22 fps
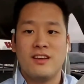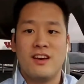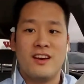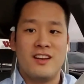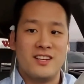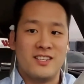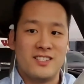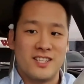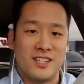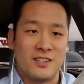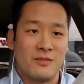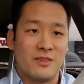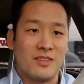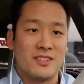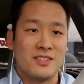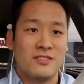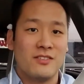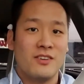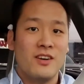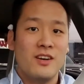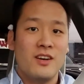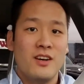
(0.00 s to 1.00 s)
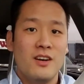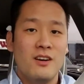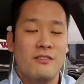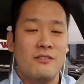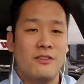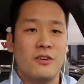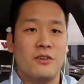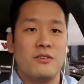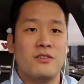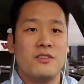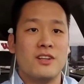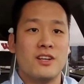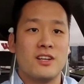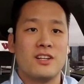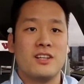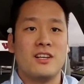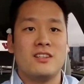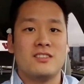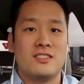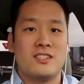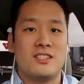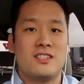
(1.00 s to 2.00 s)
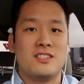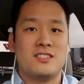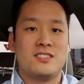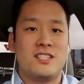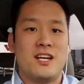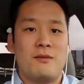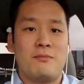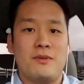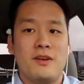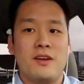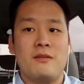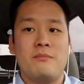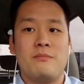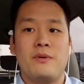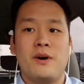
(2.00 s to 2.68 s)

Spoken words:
I had to check my phone, looked at a stoplight.